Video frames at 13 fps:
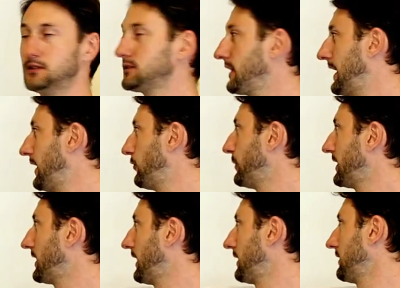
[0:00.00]
So that would
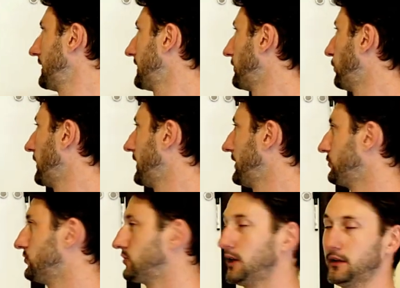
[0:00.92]
be kind of like where
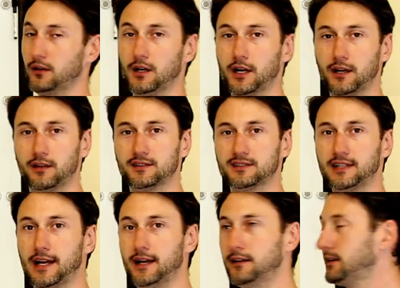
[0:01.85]
you draw the line in the
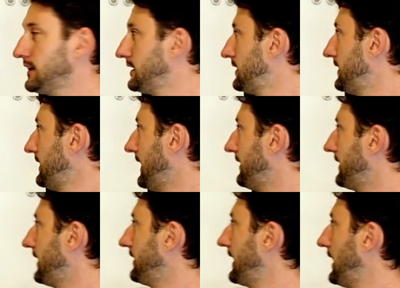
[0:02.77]
sand and
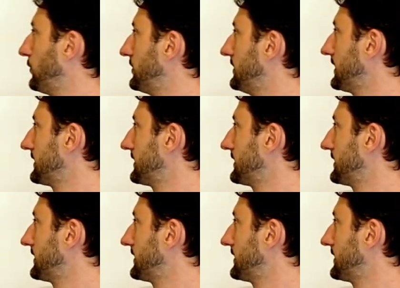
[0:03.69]
then that would